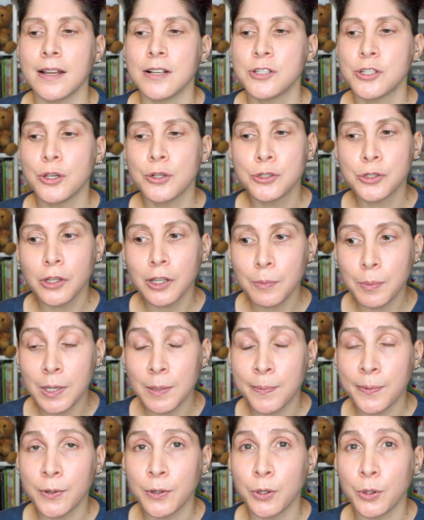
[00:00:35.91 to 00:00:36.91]
It's usually
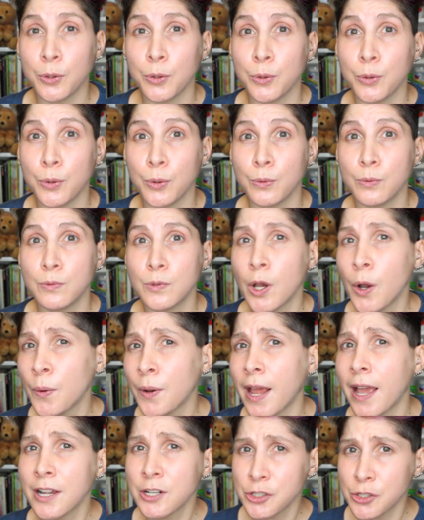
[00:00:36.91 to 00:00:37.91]
people who
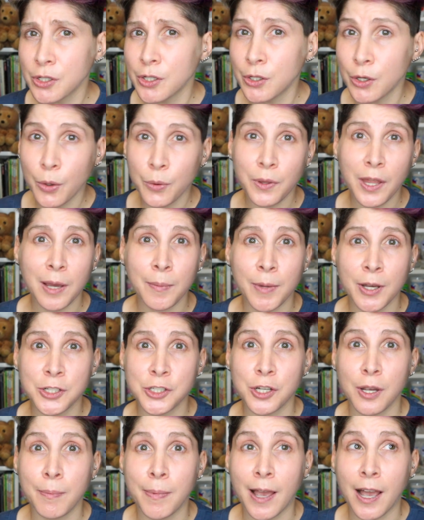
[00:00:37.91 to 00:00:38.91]
don't actually know that
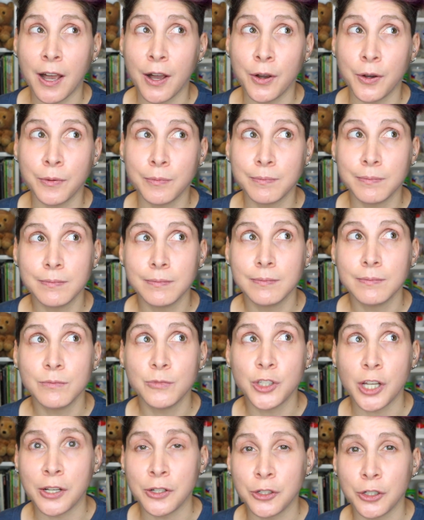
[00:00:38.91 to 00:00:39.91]
much about
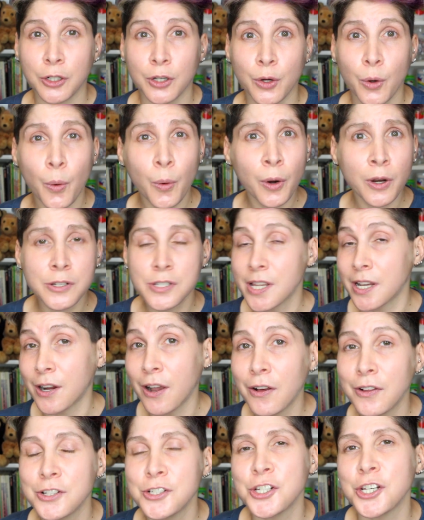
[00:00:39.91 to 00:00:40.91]
gender or
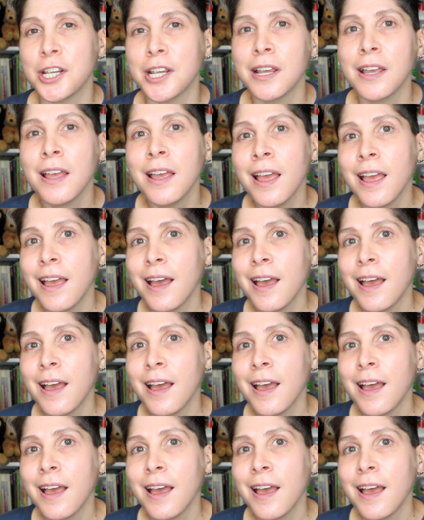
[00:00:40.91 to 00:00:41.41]
psychology,